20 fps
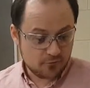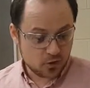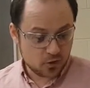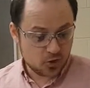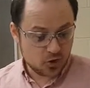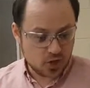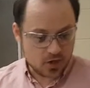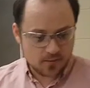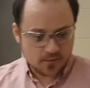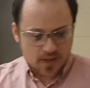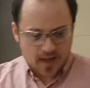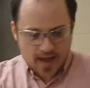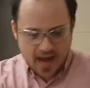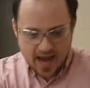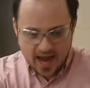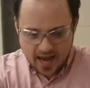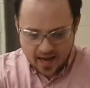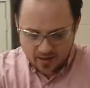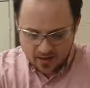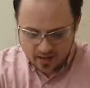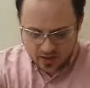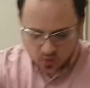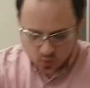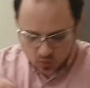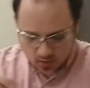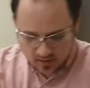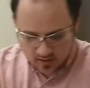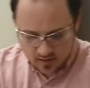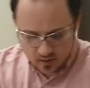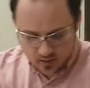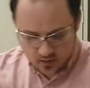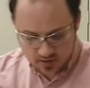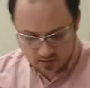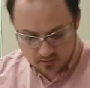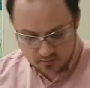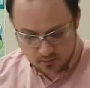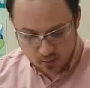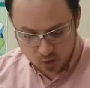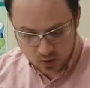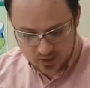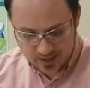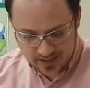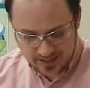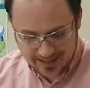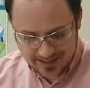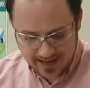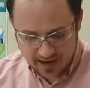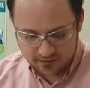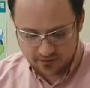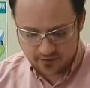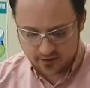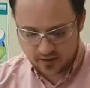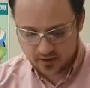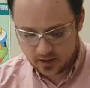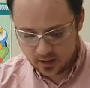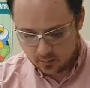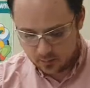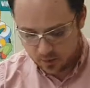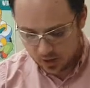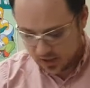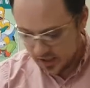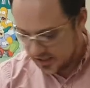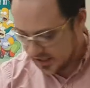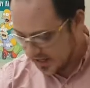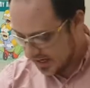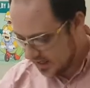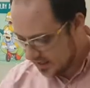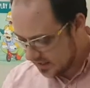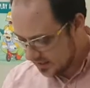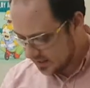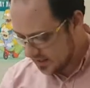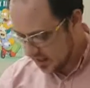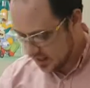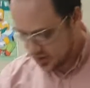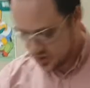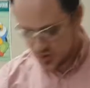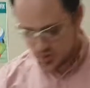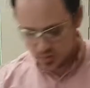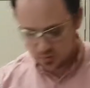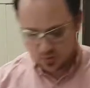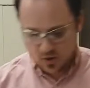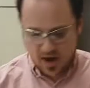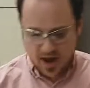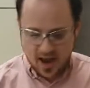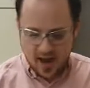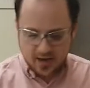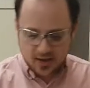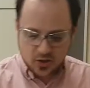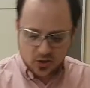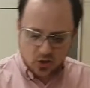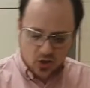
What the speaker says: For sure. And this one most definitely put it in the test tube rack,